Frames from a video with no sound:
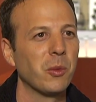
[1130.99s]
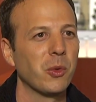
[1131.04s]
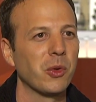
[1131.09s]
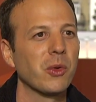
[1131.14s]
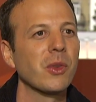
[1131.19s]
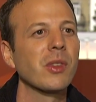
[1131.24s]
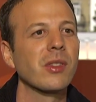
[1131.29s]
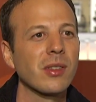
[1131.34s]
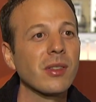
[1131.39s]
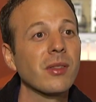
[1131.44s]

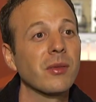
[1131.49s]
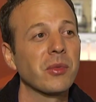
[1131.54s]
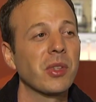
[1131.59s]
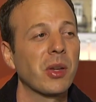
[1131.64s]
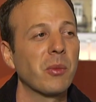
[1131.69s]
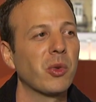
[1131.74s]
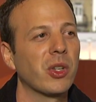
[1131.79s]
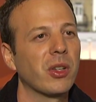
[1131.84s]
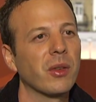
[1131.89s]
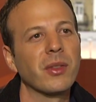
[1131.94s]
which is
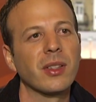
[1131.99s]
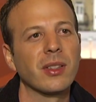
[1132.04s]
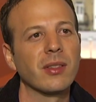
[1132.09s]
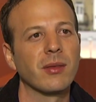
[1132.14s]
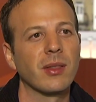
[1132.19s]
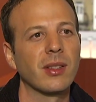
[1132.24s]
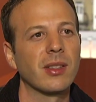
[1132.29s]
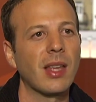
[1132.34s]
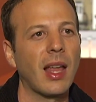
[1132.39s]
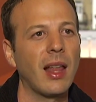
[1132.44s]
somewhat of a
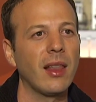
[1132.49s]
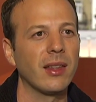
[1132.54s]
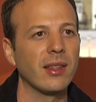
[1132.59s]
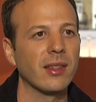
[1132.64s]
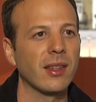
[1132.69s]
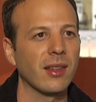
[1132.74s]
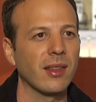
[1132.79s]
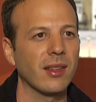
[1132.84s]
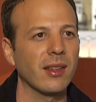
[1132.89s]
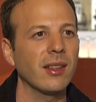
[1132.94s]

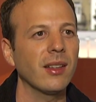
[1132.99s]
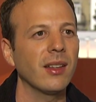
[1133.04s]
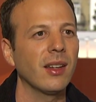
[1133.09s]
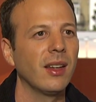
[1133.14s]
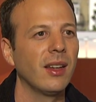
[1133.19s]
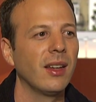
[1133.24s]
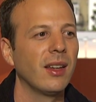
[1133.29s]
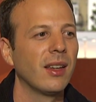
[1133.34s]
talent, I think.